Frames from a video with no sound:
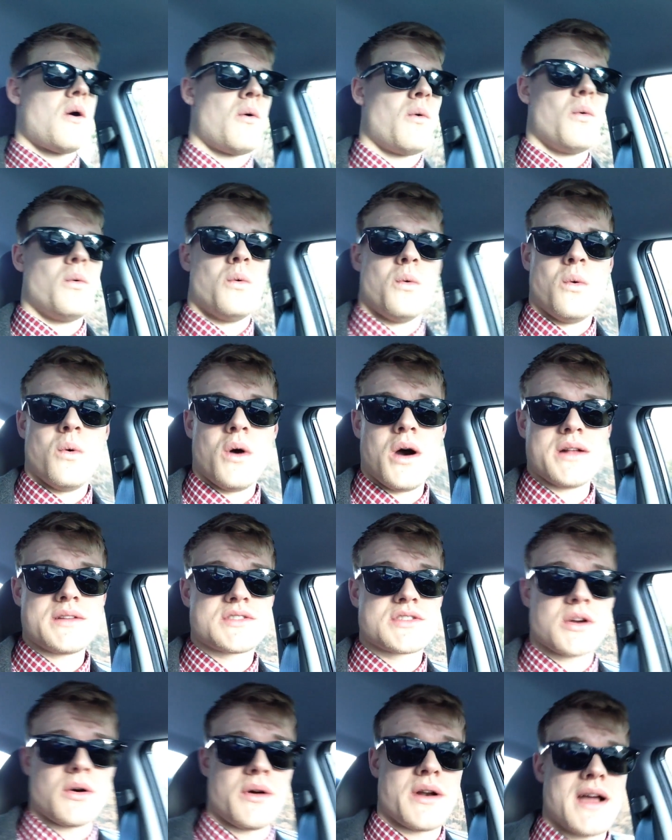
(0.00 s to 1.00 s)

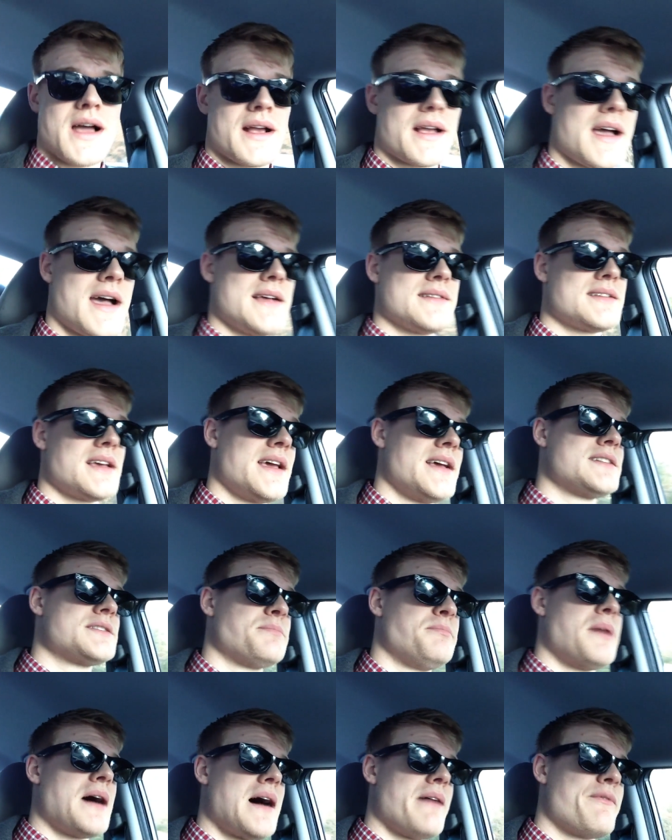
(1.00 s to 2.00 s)
What's going on, guys? It's
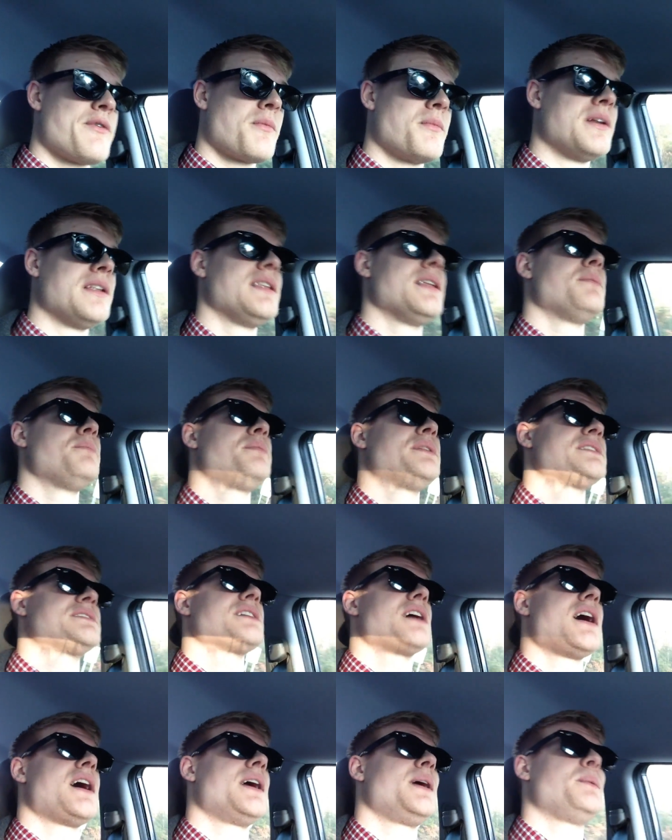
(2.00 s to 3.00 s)
Bob from
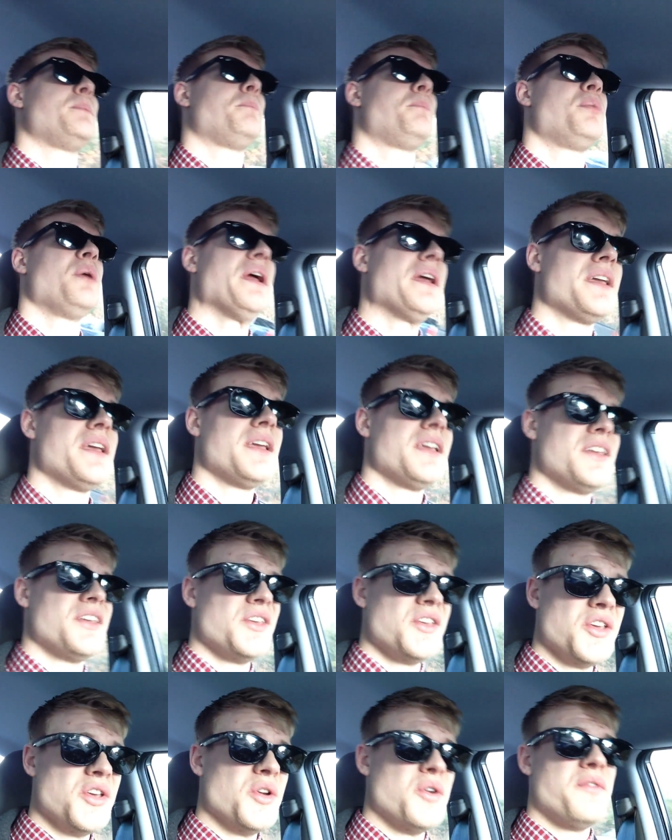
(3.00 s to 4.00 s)
Olympusiron, bringing
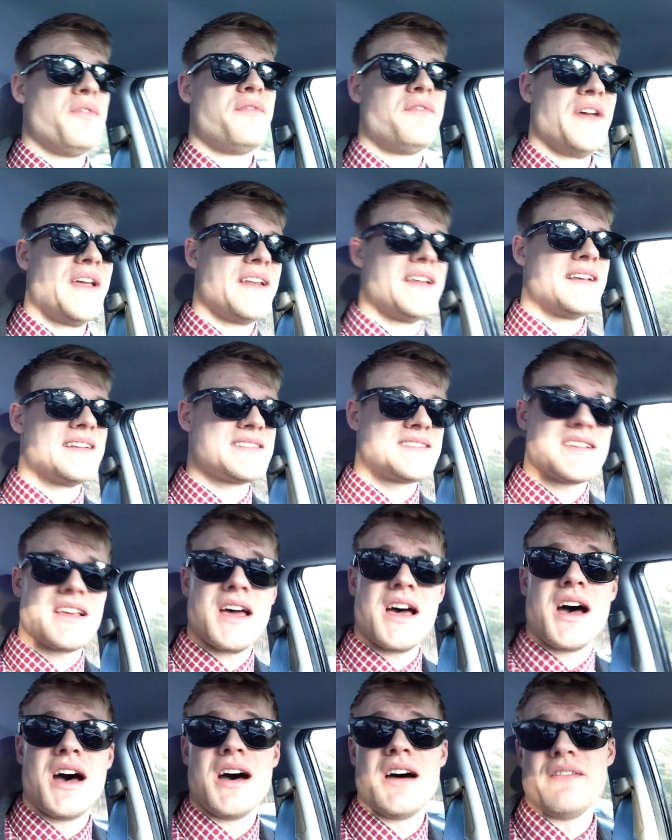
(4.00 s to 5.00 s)
you fitness
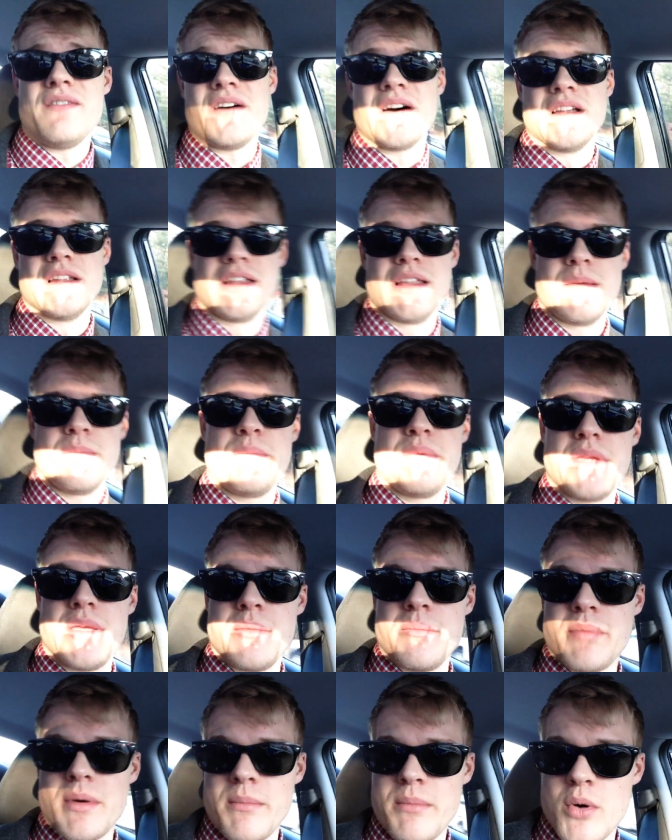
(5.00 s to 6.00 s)
of
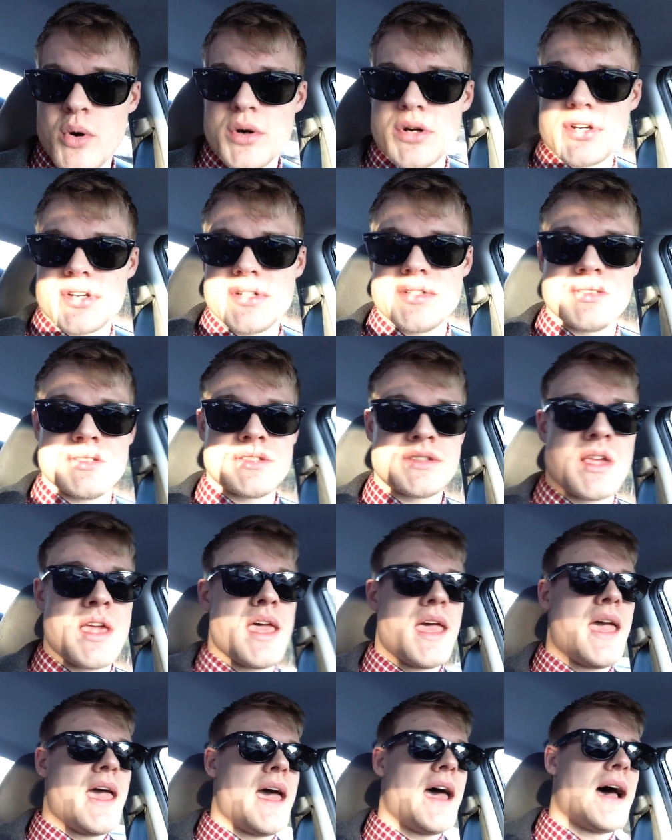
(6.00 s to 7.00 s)
Olympian proportions.
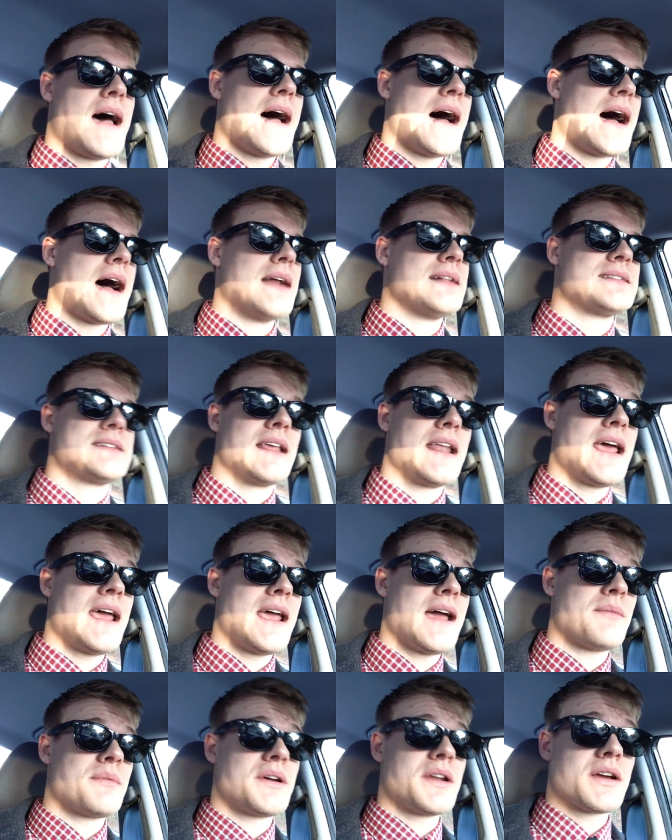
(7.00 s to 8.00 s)
Today
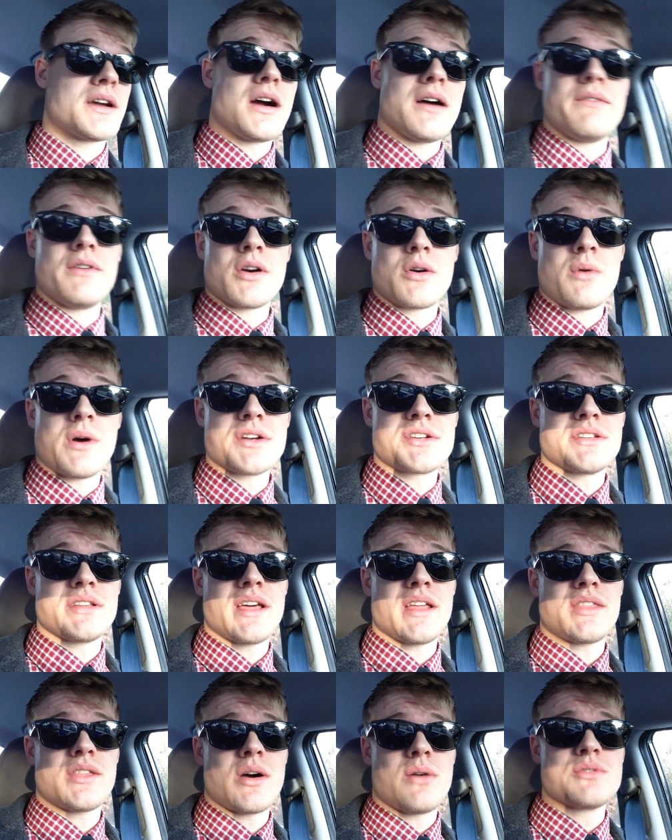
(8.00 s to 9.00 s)
I'm going to cover a question
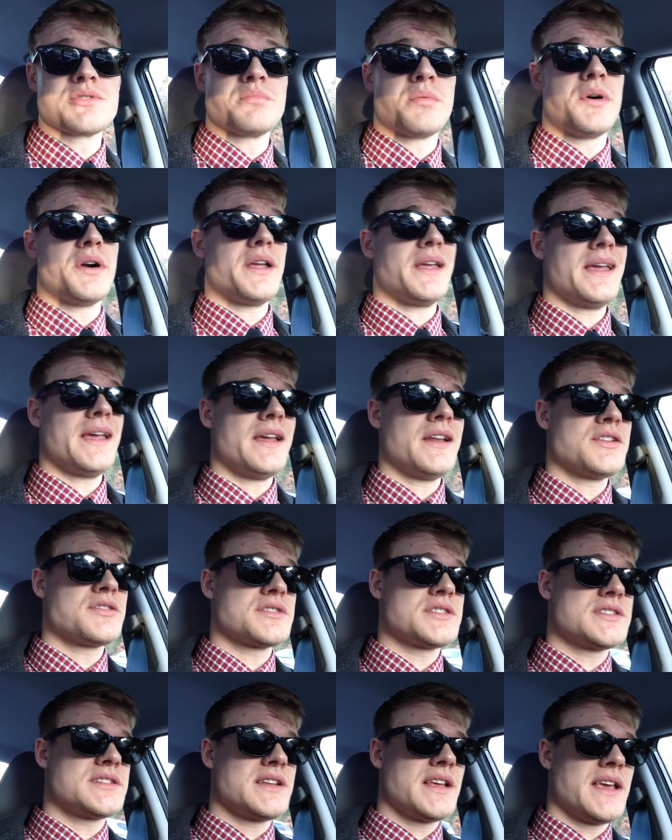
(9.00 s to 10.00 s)
that I thought was pretty
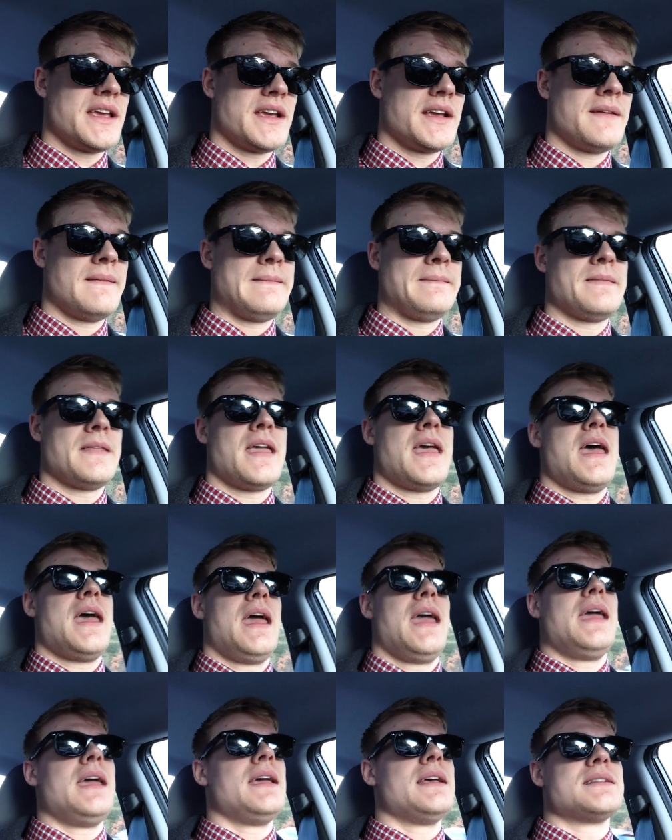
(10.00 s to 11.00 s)
interesting,
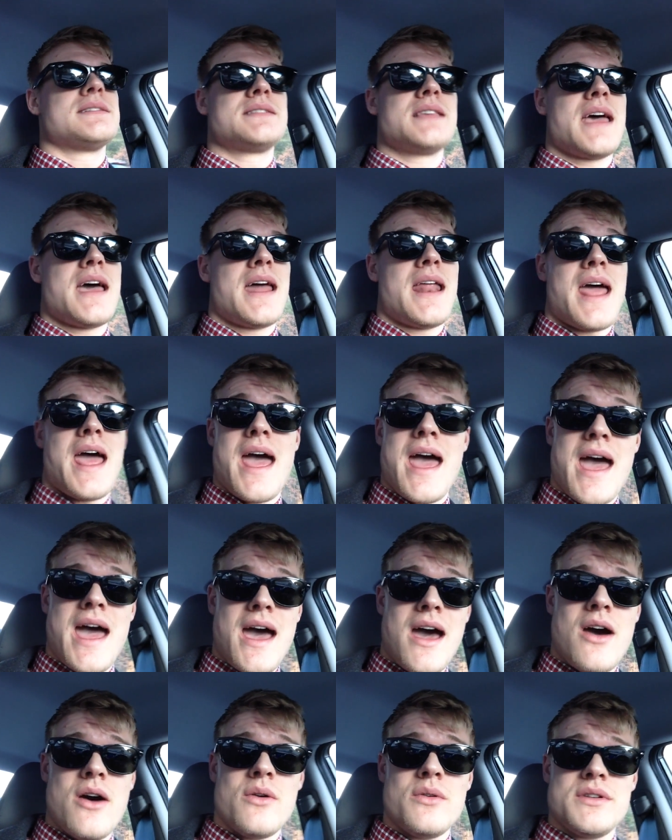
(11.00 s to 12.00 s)
is that
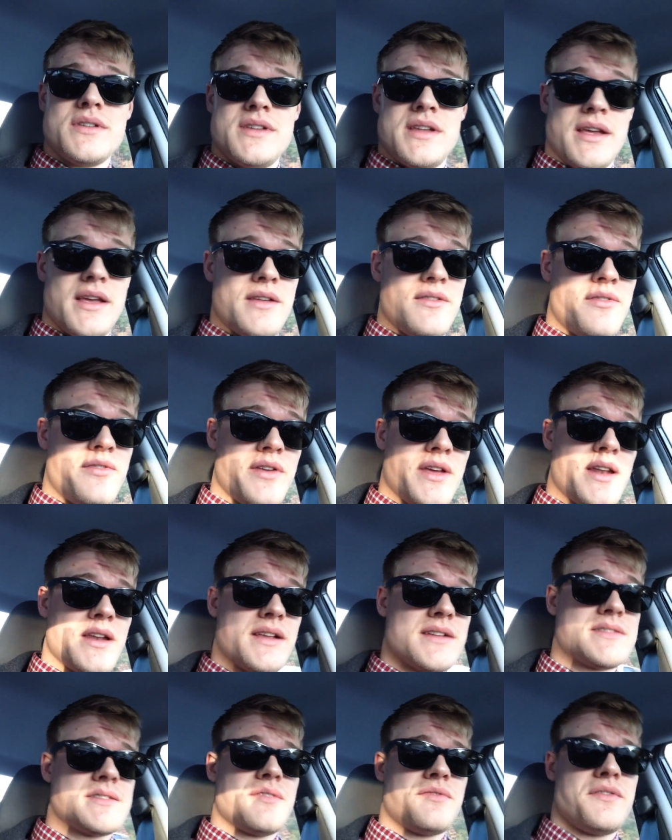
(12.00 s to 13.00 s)
how did
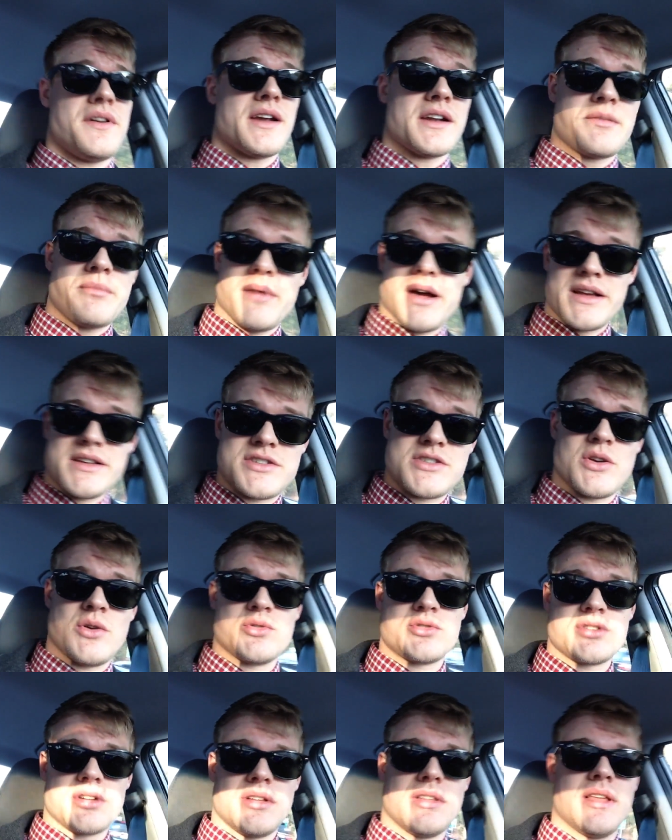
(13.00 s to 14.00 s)
fitness affect my
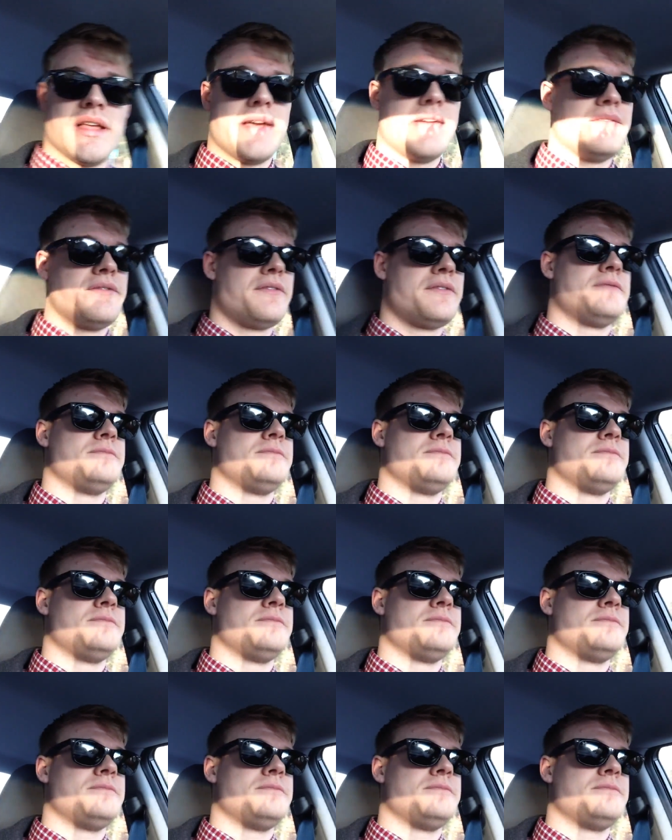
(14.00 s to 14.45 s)
social life?